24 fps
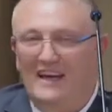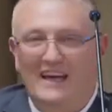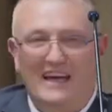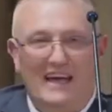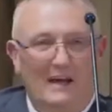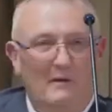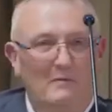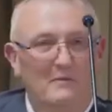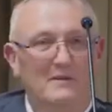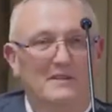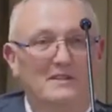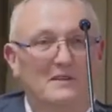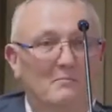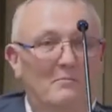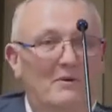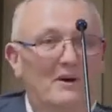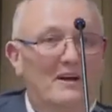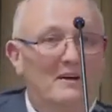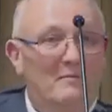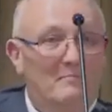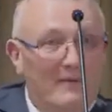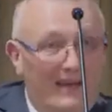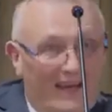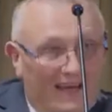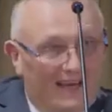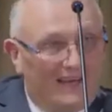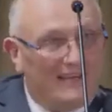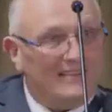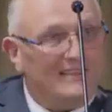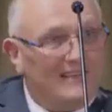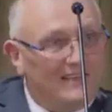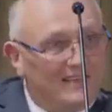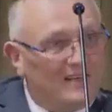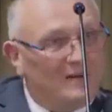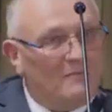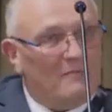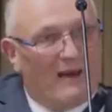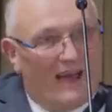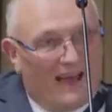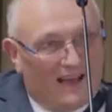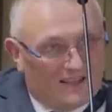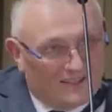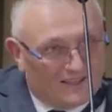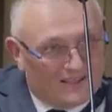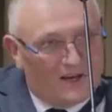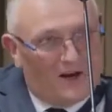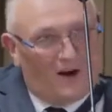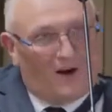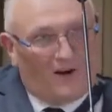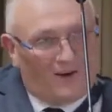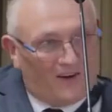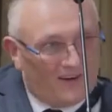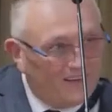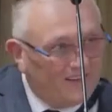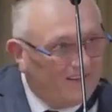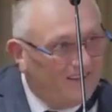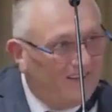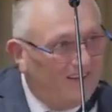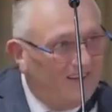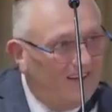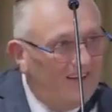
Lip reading: It was to bring peace into man's heart.